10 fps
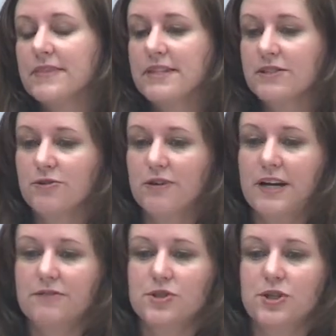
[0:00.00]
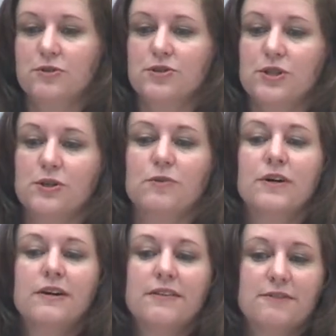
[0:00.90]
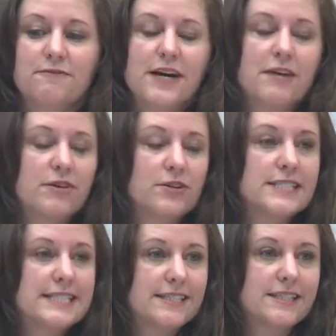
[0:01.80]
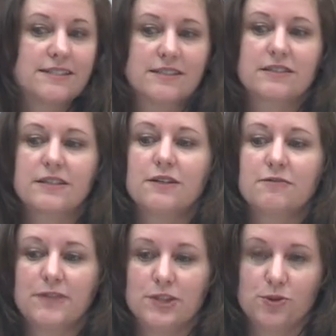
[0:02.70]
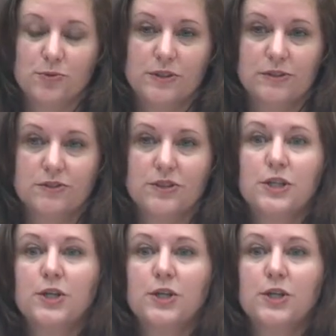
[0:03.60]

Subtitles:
this graph shows you the 566 individuals